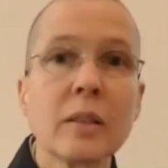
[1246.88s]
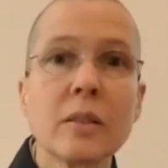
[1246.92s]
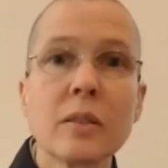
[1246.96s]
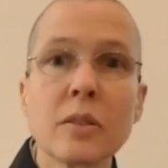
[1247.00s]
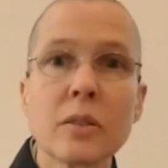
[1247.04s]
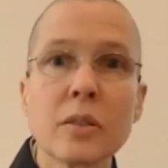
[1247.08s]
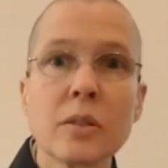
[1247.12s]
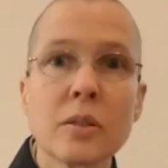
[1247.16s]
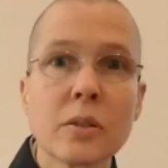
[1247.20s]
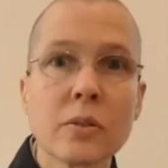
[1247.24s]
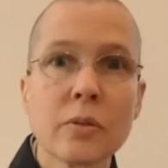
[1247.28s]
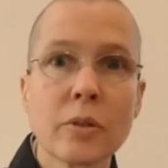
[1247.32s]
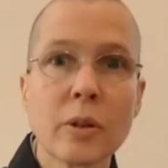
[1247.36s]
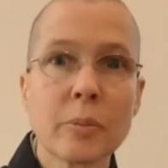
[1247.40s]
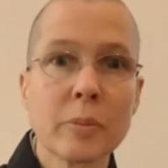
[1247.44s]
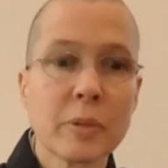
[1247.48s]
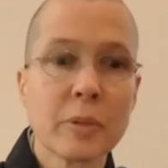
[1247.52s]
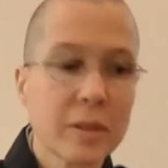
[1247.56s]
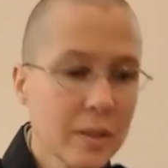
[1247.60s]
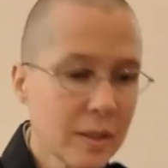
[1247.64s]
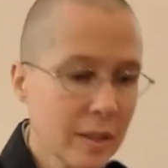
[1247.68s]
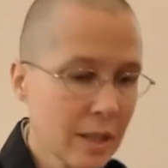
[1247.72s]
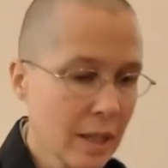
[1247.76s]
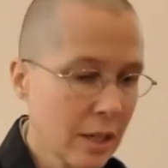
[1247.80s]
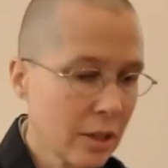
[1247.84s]
This is from
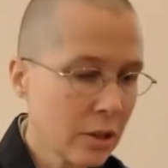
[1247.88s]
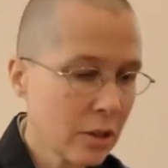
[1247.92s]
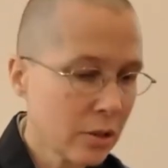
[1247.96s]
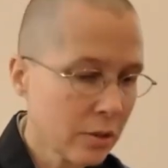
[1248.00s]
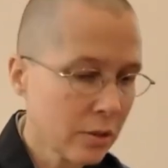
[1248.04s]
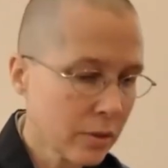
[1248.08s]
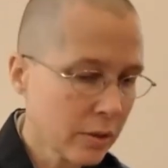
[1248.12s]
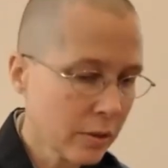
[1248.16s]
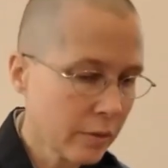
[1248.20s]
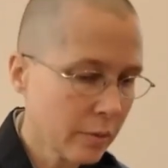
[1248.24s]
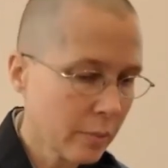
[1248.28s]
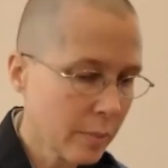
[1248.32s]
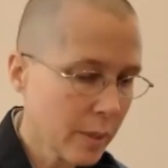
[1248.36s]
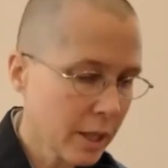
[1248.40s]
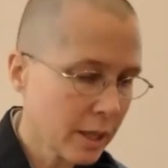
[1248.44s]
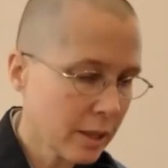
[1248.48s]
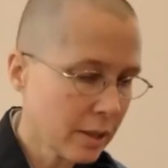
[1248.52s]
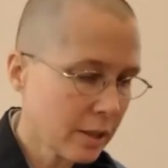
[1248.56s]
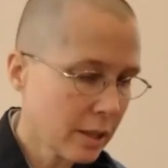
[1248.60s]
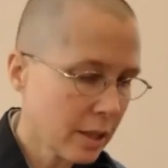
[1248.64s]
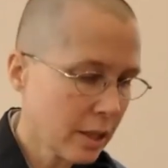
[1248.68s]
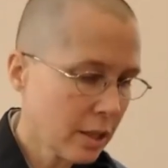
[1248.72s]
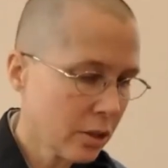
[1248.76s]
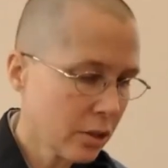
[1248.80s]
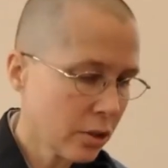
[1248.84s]
Stages of
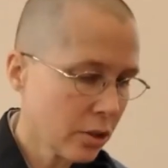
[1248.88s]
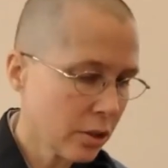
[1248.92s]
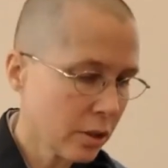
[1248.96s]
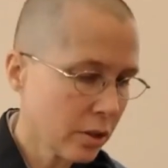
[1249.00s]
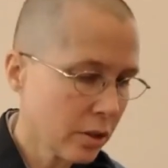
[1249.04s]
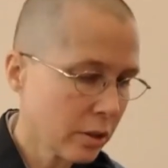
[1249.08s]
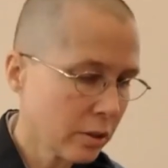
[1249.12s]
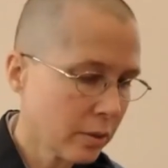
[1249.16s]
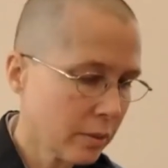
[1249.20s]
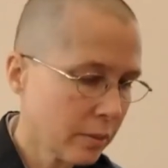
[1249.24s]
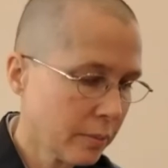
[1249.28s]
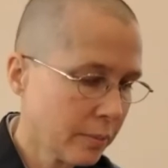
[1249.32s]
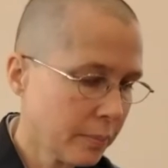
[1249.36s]
Meditation